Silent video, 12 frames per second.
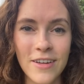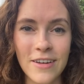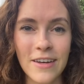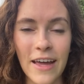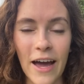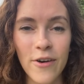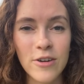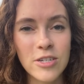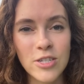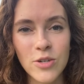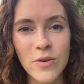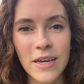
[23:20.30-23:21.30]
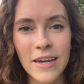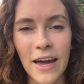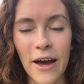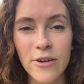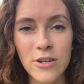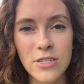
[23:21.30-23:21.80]
how you're doing,
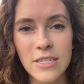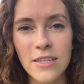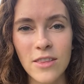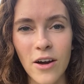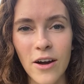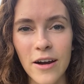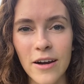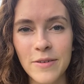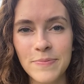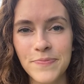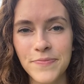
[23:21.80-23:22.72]
how your teeth are.